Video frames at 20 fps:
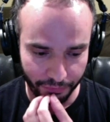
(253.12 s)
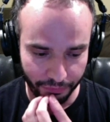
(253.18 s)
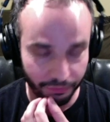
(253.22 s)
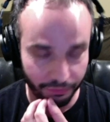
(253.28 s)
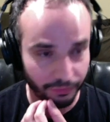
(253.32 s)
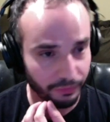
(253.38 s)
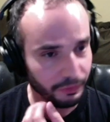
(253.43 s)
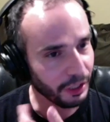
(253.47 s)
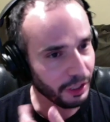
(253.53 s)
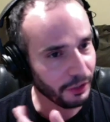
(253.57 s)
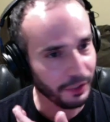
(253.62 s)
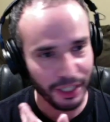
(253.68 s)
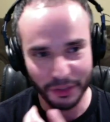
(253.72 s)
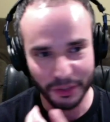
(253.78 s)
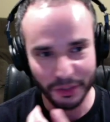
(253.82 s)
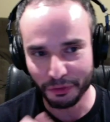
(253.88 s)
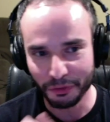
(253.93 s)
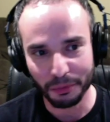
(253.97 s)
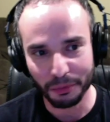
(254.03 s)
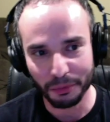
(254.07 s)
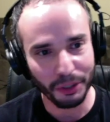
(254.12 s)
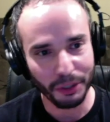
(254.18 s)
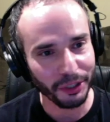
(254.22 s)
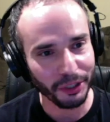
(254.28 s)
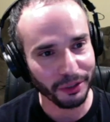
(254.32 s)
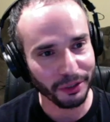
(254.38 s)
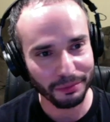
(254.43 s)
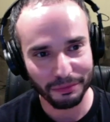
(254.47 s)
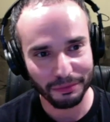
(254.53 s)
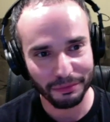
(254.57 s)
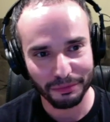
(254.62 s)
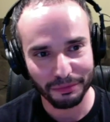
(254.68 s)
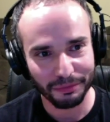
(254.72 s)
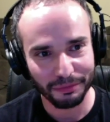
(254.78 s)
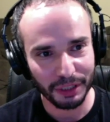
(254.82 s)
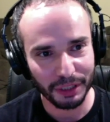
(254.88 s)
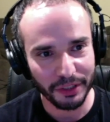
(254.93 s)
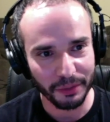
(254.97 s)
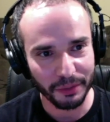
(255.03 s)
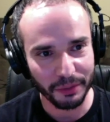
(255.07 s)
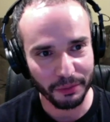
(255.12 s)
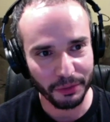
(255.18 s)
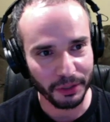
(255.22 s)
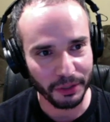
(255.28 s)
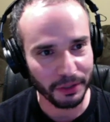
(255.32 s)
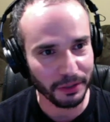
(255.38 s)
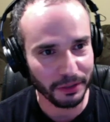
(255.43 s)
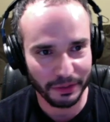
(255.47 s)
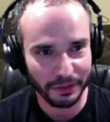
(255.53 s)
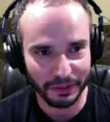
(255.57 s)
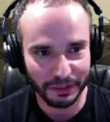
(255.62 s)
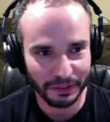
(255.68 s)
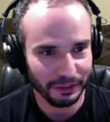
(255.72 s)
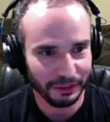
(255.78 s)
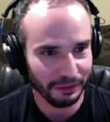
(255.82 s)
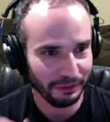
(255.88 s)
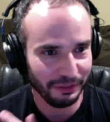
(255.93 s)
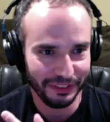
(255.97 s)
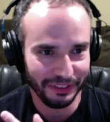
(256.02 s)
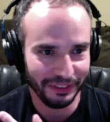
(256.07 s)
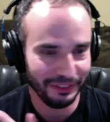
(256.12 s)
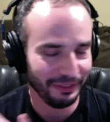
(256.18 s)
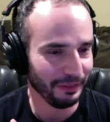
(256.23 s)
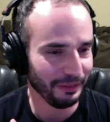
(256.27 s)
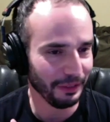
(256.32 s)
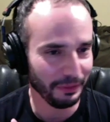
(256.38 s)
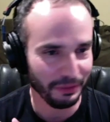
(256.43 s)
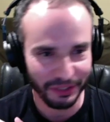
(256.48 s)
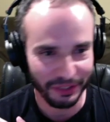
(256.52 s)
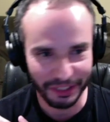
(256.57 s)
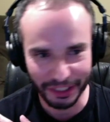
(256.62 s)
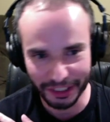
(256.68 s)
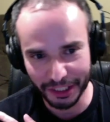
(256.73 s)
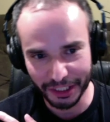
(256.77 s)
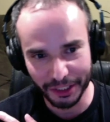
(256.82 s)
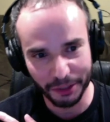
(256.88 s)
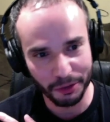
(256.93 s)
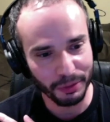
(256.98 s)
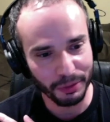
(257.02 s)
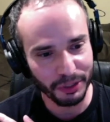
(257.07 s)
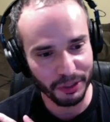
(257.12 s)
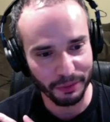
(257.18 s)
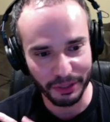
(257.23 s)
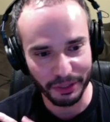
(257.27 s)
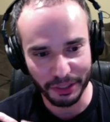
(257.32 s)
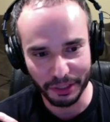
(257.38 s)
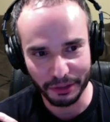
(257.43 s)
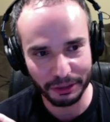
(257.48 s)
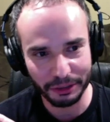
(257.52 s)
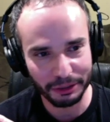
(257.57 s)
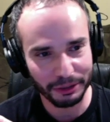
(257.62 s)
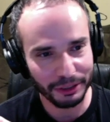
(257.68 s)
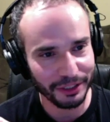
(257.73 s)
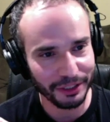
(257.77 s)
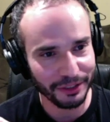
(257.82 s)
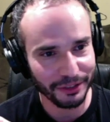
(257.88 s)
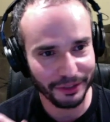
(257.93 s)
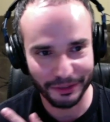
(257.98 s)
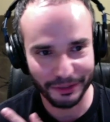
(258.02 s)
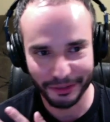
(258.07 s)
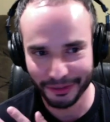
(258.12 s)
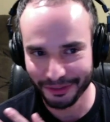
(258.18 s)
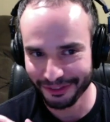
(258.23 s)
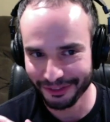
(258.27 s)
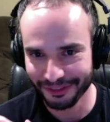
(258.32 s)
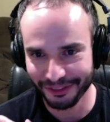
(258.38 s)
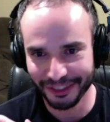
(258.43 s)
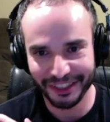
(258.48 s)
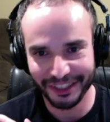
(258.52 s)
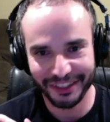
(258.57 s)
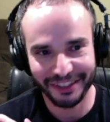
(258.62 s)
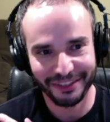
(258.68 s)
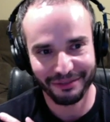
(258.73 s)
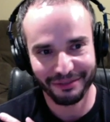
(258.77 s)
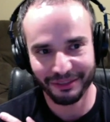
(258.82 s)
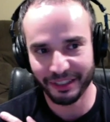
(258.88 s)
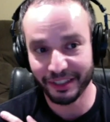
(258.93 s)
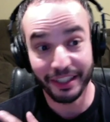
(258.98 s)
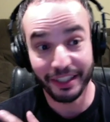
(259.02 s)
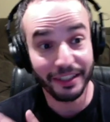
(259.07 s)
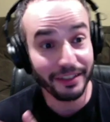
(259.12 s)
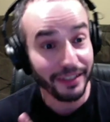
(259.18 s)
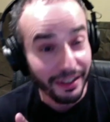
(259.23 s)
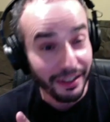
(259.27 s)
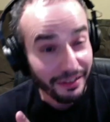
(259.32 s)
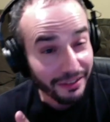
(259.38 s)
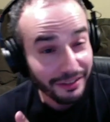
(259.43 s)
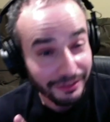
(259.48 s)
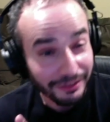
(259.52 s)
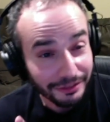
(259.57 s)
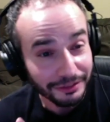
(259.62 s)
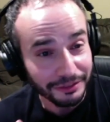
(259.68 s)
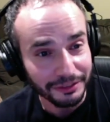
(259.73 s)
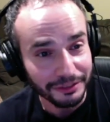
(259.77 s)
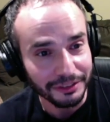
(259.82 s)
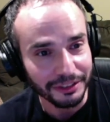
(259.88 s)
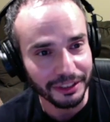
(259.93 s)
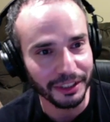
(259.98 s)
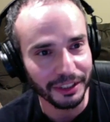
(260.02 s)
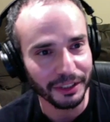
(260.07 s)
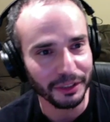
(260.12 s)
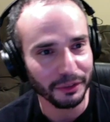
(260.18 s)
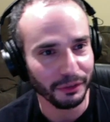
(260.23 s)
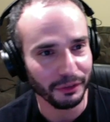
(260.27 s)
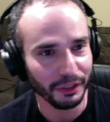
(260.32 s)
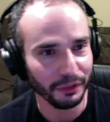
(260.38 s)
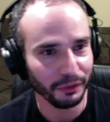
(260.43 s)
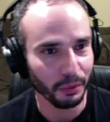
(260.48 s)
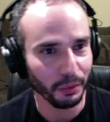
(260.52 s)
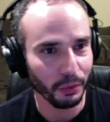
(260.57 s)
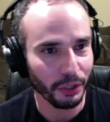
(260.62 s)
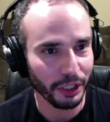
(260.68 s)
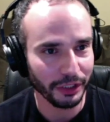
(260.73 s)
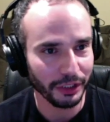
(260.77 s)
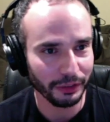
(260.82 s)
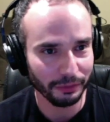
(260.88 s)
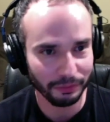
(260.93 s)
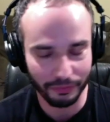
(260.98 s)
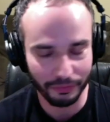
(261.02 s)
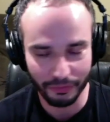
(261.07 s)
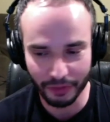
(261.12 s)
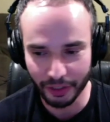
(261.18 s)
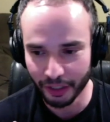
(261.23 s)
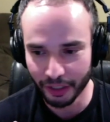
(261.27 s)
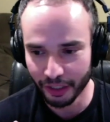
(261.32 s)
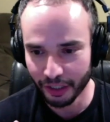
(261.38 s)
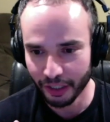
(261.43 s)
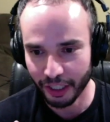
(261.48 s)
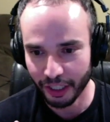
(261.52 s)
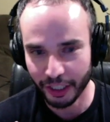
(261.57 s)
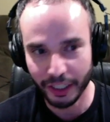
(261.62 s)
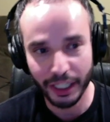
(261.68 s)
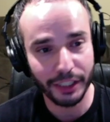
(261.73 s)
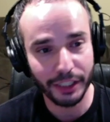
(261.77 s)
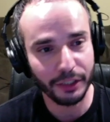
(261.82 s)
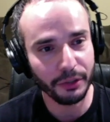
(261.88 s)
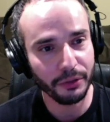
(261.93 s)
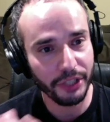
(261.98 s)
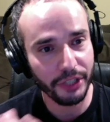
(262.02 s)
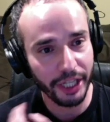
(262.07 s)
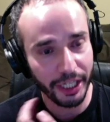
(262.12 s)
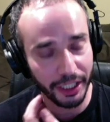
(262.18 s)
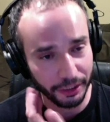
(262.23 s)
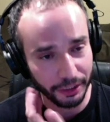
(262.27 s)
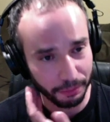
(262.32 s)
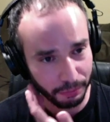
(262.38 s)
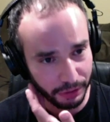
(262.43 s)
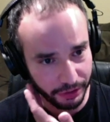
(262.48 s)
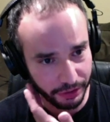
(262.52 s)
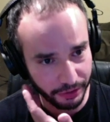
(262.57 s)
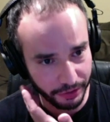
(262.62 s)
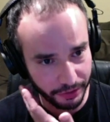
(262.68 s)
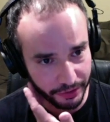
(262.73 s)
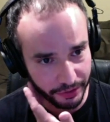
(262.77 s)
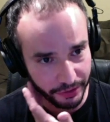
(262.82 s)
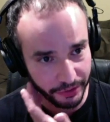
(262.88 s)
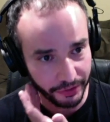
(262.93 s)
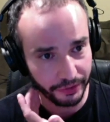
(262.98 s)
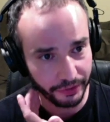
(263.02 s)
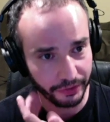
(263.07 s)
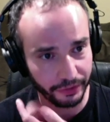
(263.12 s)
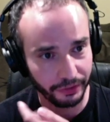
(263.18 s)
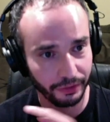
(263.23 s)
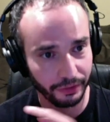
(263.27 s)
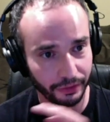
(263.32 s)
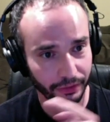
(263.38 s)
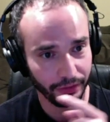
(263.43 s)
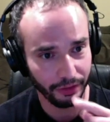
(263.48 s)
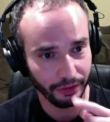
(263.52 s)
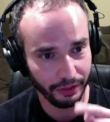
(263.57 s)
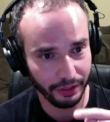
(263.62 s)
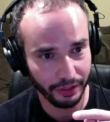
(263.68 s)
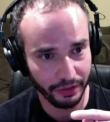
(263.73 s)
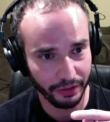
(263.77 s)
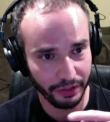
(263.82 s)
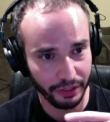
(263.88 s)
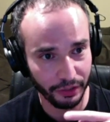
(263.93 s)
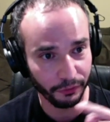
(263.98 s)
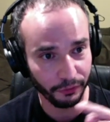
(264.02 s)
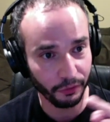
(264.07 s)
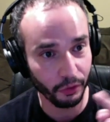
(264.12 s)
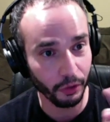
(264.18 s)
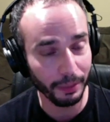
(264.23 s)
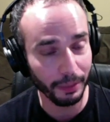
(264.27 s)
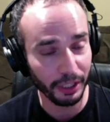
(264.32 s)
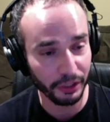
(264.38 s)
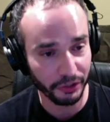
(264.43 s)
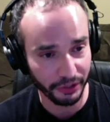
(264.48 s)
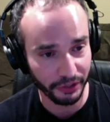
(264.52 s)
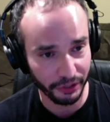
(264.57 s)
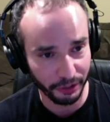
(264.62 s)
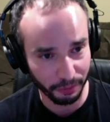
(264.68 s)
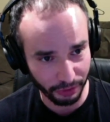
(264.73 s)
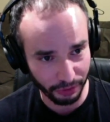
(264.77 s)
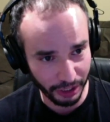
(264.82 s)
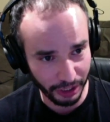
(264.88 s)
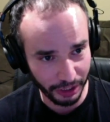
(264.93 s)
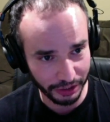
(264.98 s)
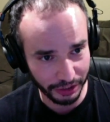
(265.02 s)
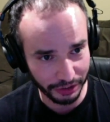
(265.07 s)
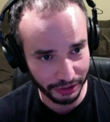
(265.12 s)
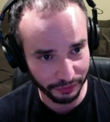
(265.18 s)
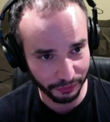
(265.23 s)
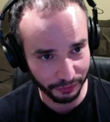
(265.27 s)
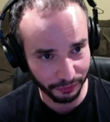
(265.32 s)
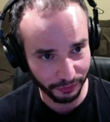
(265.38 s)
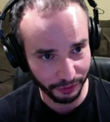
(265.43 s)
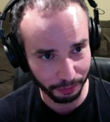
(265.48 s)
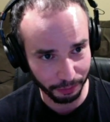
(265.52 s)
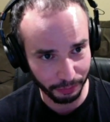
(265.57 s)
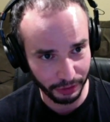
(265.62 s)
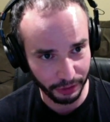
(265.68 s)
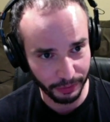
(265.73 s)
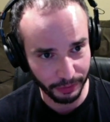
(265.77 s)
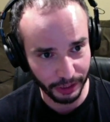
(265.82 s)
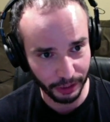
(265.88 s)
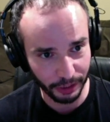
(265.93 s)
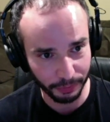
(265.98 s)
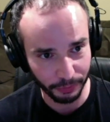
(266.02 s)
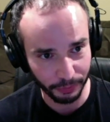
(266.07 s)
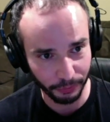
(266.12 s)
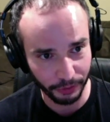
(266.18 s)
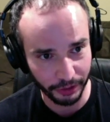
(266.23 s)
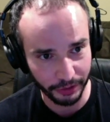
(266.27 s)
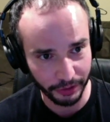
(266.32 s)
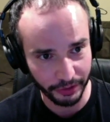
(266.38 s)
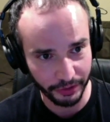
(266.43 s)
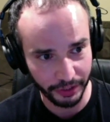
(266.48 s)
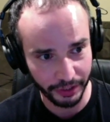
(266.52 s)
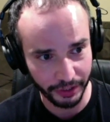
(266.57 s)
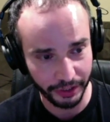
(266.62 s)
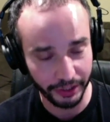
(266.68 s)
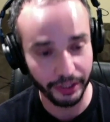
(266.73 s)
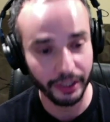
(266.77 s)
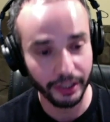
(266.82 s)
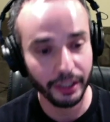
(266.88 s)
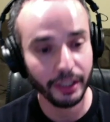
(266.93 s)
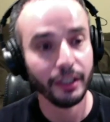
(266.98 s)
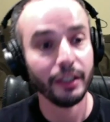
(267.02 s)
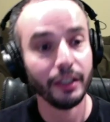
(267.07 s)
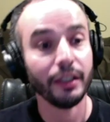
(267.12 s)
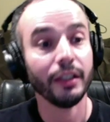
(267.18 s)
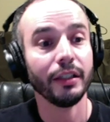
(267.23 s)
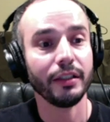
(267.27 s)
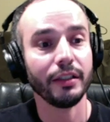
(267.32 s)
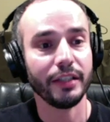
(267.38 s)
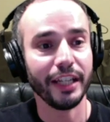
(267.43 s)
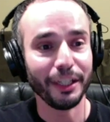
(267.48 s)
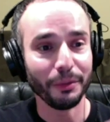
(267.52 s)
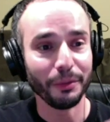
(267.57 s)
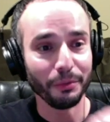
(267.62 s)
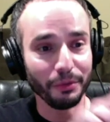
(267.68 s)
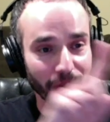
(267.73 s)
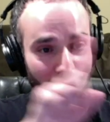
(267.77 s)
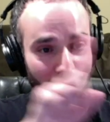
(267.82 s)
you know, asked if he'd want to play some songs, you know. And it was like, I got a whole bunch of material, let's get together, you know, if you want. And I knew Dane because the aforementioned Brian from Bebop and Rocksteady, Dane